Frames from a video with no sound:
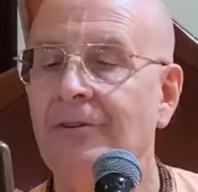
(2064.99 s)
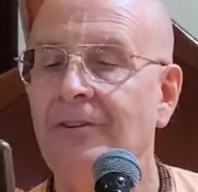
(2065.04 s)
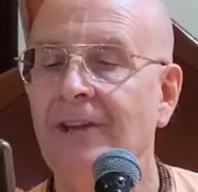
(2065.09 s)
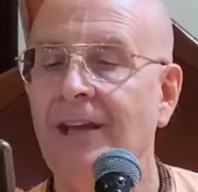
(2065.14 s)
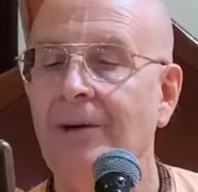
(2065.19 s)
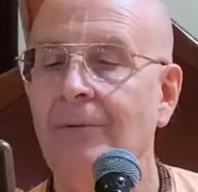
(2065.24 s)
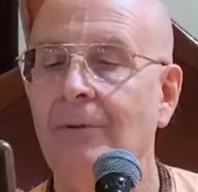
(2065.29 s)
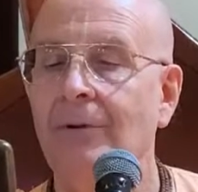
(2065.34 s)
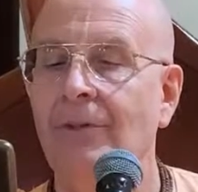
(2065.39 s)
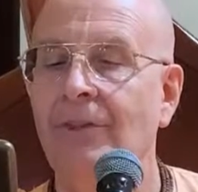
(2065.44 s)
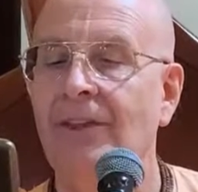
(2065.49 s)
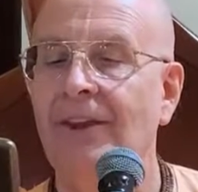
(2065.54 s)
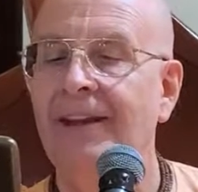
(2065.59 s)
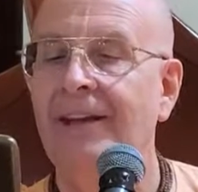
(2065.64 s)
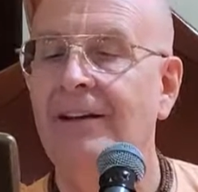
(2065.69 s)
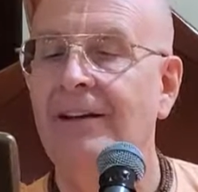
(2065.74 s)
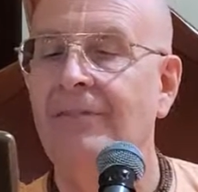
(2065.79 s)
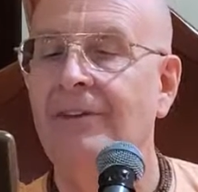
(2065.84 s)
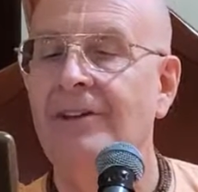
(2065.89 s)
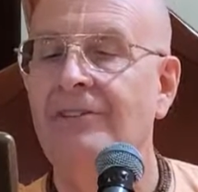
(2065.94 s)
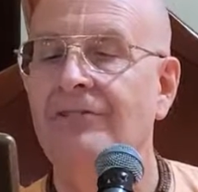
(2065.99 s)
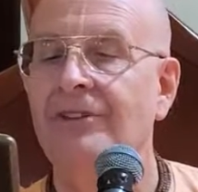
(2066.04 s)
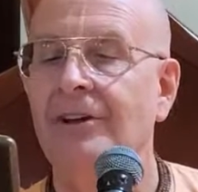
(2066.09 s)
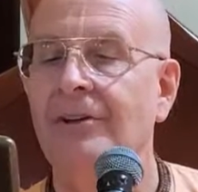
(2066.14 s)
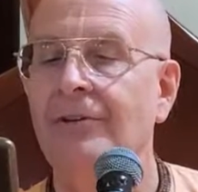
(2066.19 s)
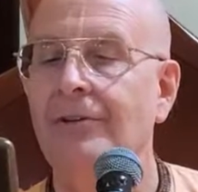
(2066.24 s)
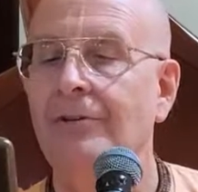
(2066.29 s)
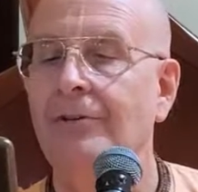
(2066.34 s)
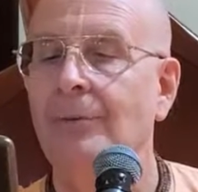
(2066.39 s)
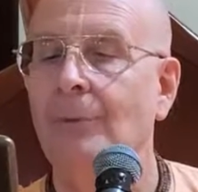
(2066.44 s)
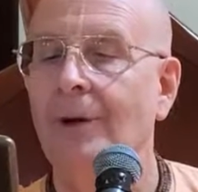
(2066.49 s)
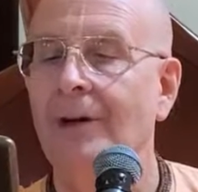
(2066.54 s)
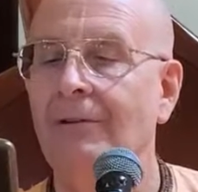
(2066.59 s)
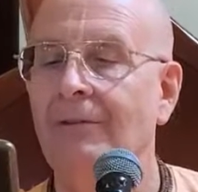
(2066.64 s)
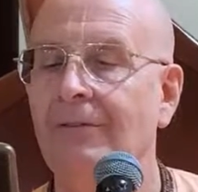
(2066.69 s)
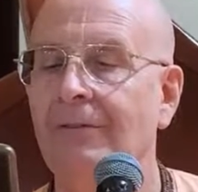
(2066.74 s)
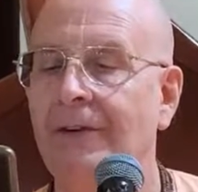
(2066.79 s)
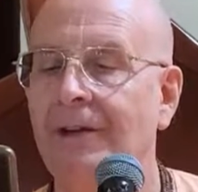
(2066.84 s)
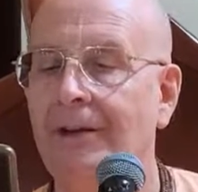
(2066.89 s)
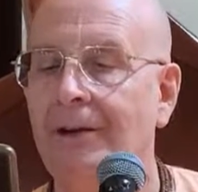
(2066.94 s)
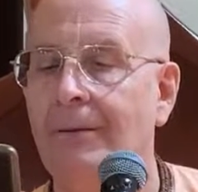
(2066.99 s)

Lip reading: they will think of each other's welfare.